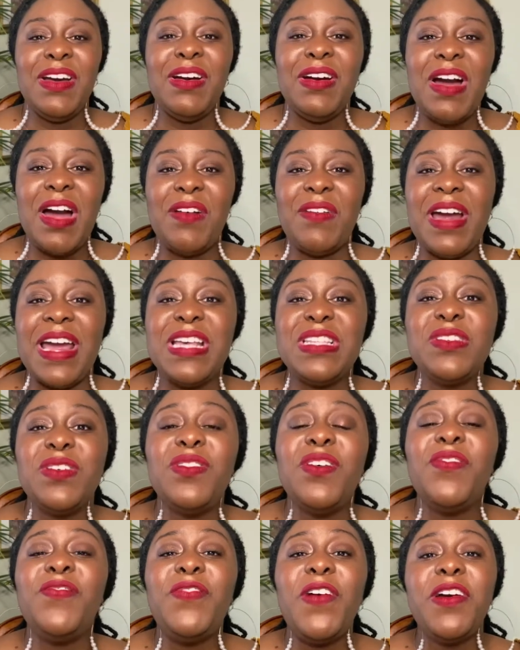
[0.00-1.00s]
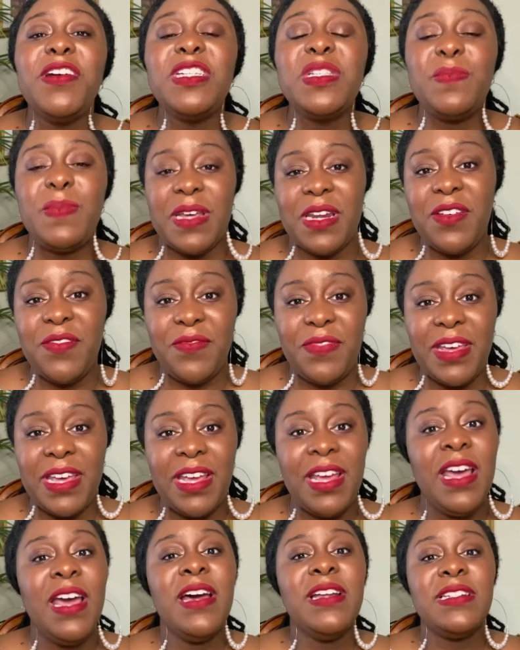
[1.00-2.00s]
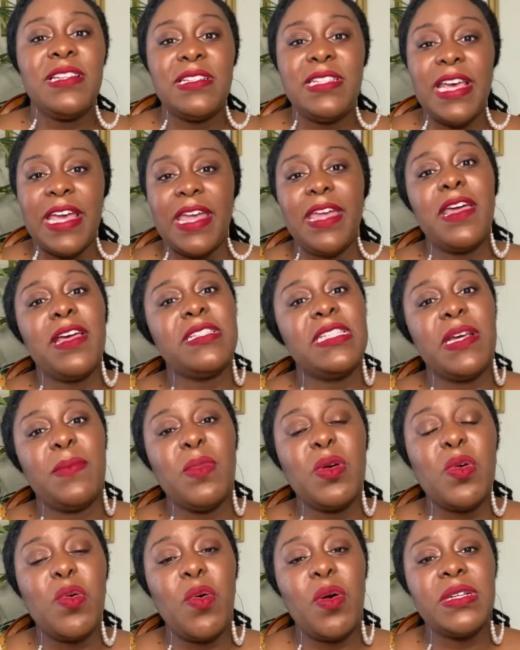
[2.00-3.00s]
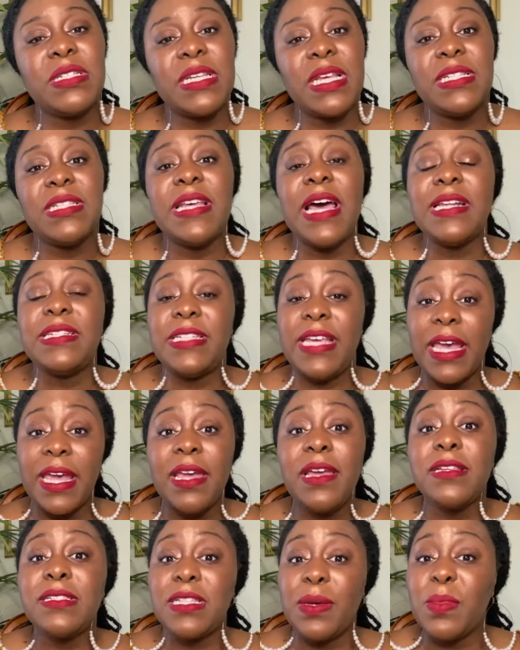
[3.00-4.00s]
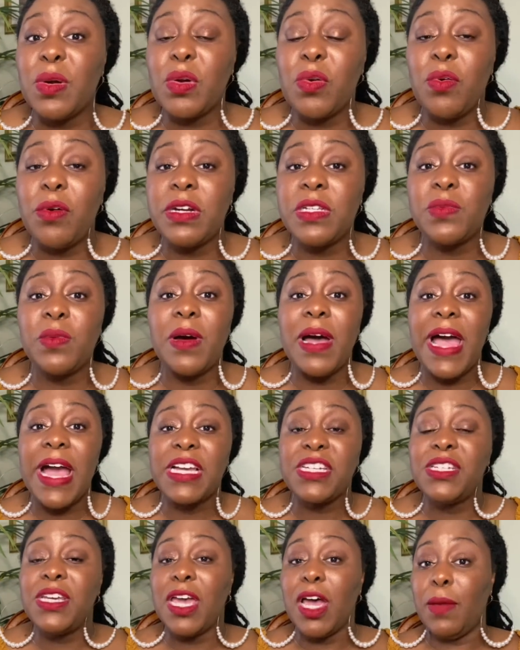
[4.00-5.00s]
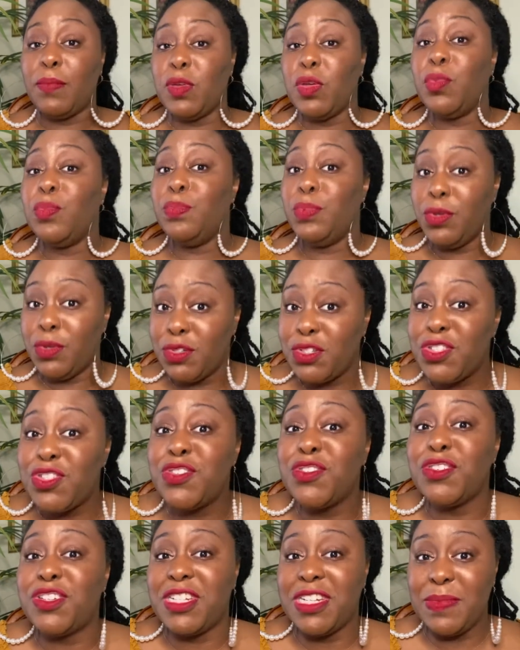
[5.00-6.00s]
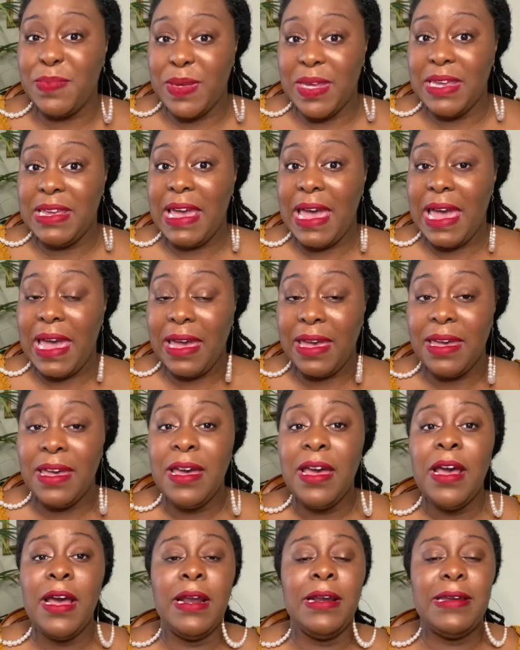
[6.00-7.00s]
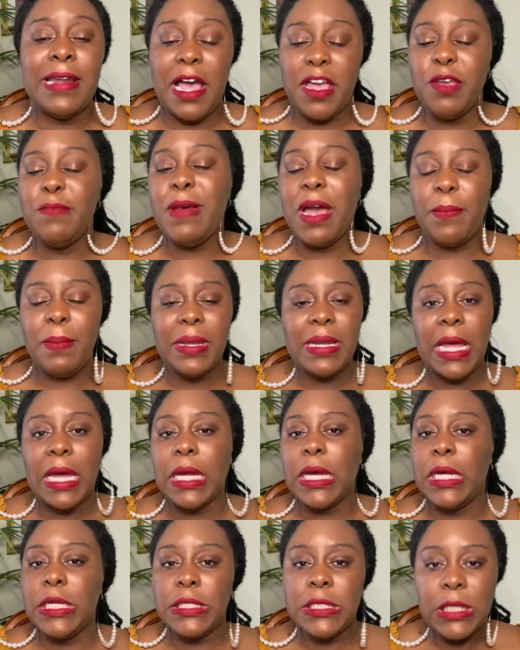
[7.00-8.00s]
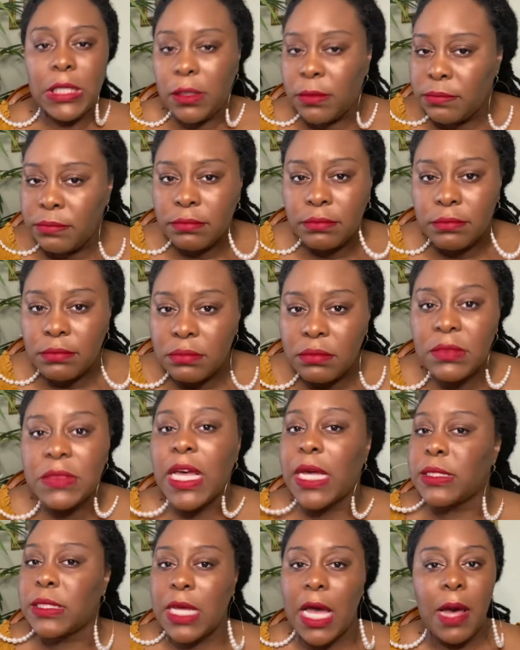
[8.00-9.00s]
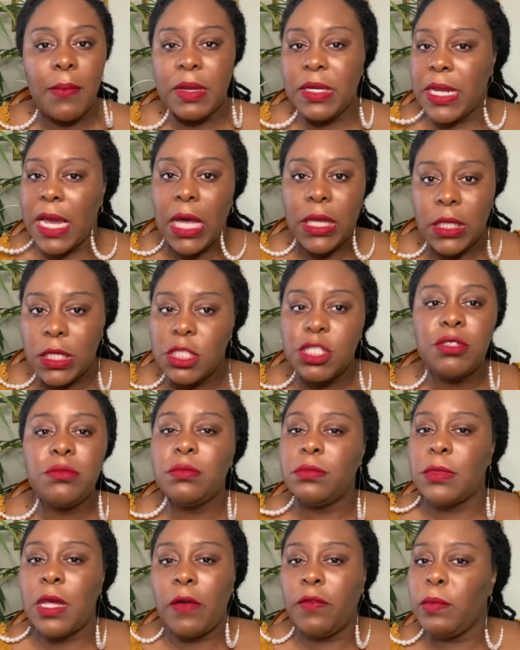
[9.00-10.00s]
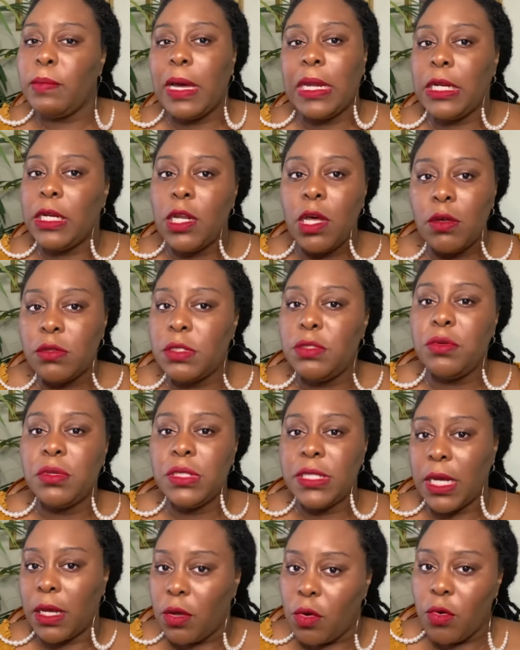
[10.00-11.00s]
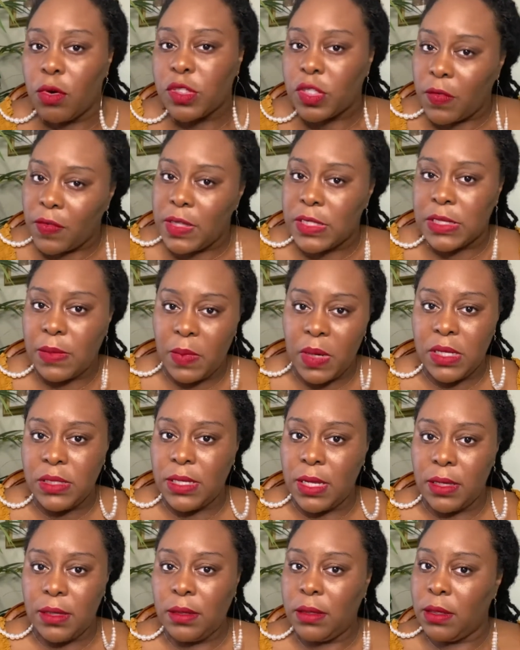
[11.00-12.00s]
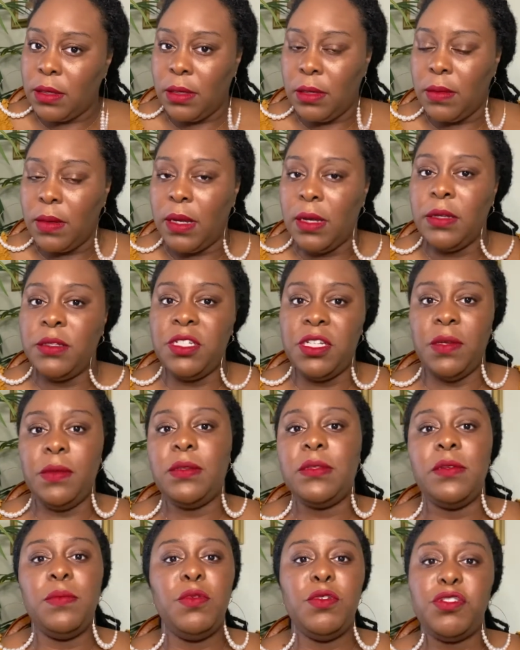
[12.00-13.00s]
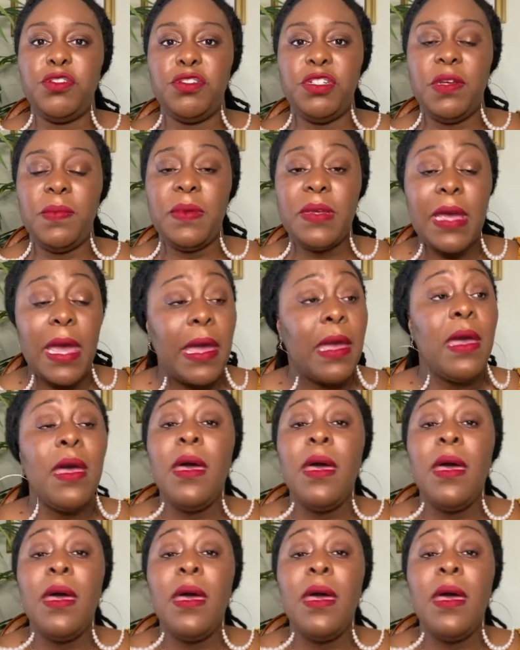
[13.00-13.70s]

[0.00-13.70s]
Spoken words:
All right, so the first benefit to taking a summer course is that taking a summer course will actually help you boost your GPA. Now you might be like, auntie, that's common knowledge. Everybody knows you can take a course over the summer to boost your GPA.